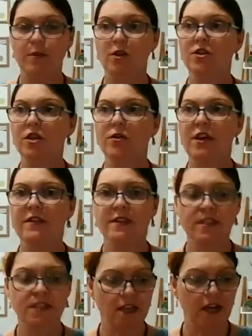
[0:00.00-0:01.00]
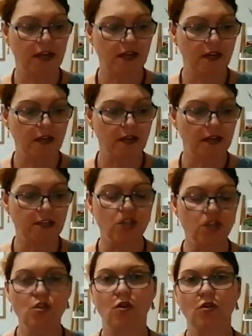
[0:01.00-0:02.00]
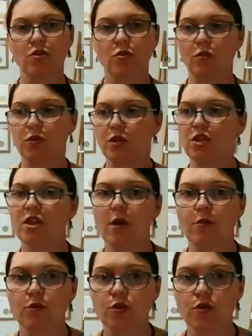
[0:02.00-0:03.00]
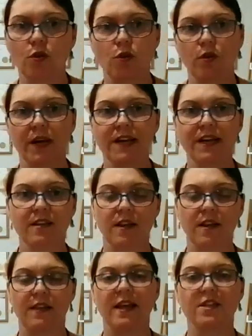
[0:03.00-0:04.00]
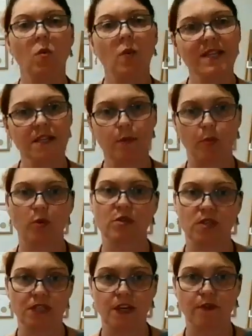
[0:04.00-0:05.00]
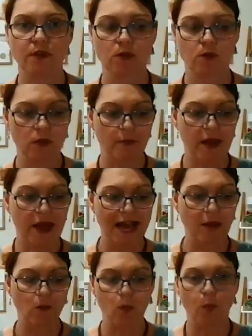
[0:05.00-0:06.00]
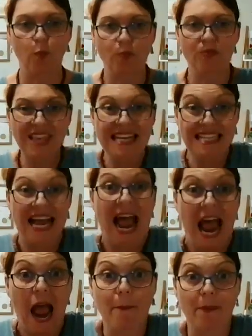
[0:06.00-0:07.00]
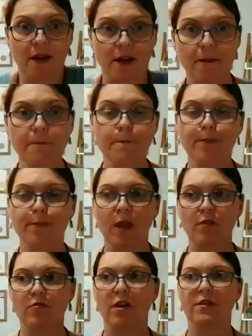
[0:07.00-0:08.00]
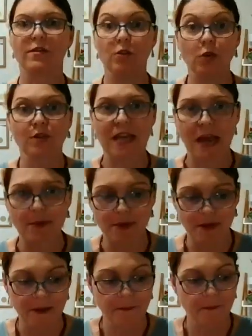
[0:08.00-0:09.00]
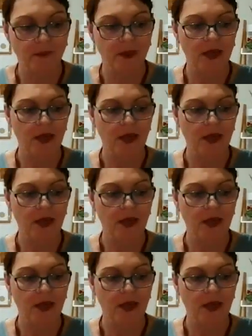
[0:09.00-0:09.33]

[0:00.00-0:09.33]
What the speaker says: You don't ever say it's not, or you don't, or anything like that. It's always in the positive. It's all about things that are happening rather than not happening.